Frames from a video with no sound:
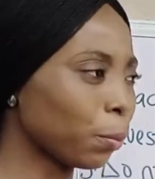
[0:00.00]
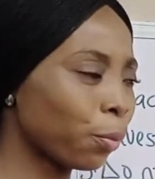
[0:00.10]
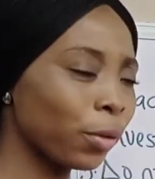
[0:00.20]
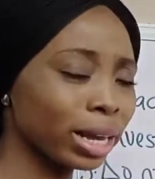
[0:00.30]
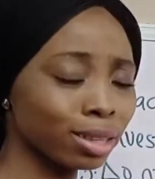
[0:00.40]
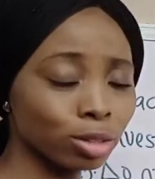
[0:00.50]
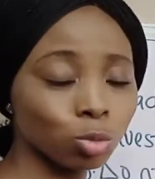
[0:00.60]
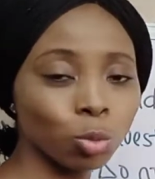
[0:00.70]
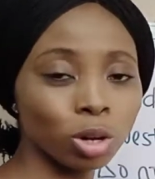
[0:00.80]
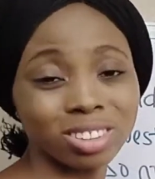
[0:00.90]
break these
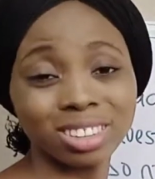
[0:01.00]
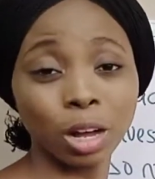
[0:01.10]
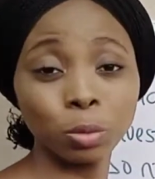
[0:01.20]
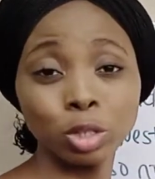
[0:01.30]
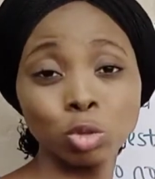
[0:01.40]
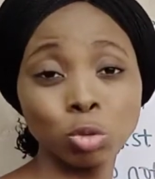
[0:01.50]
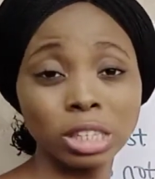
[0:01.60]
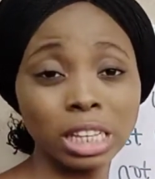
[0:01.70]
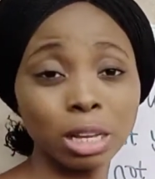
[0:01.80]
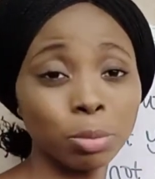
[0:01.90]
words down into
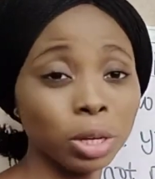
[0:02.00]
syllables